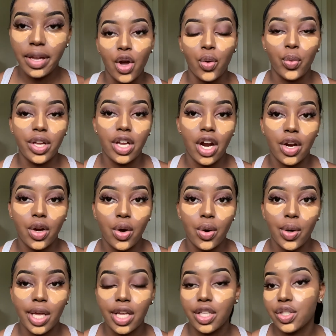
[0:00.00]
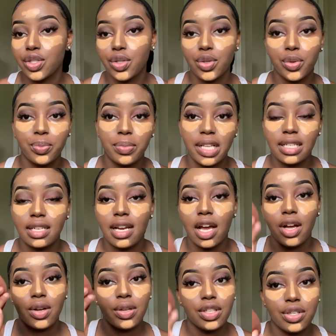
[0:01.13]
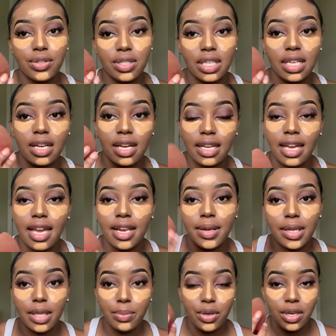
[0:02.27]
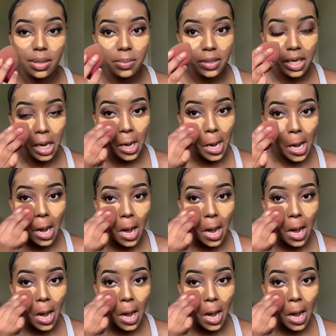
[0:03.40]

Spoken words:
We are going to blend it out using, again, the Beauty Blender.